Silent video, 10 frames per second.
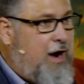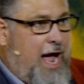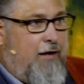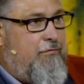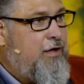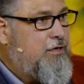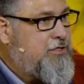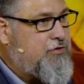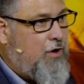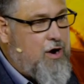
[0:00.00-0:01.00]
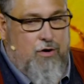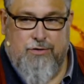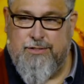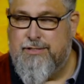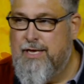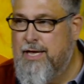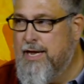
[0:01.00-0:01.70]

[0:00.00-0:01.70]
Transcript: have struggles?